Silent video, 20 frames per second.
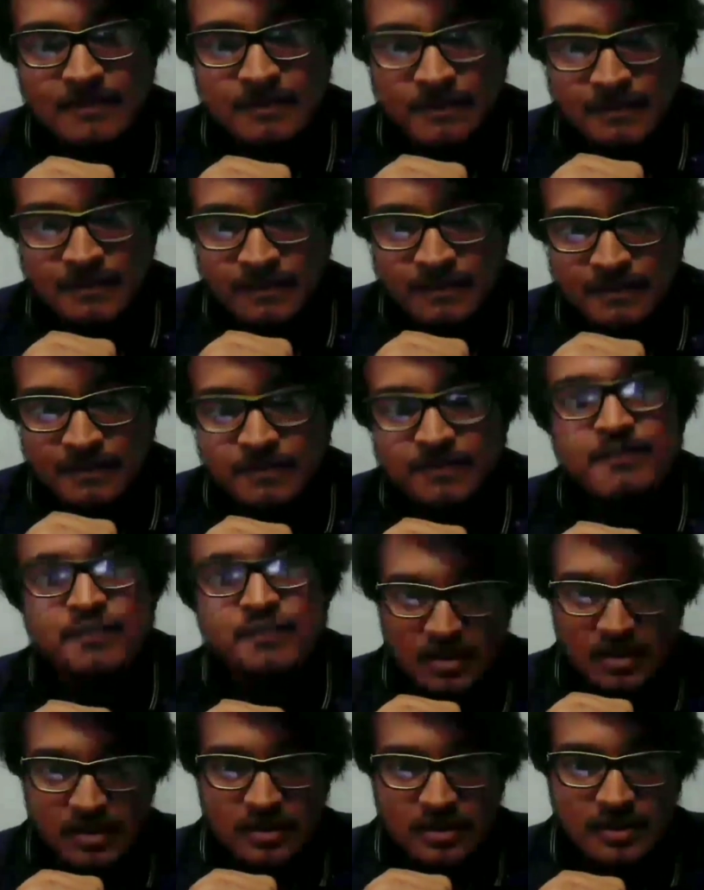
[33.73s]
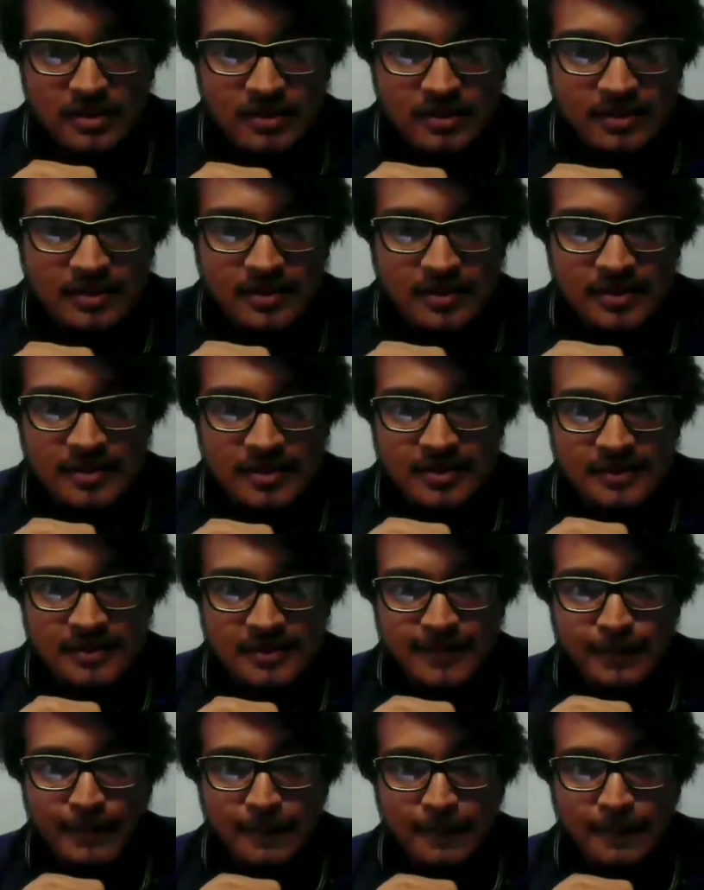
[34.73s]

If I go in uh, this one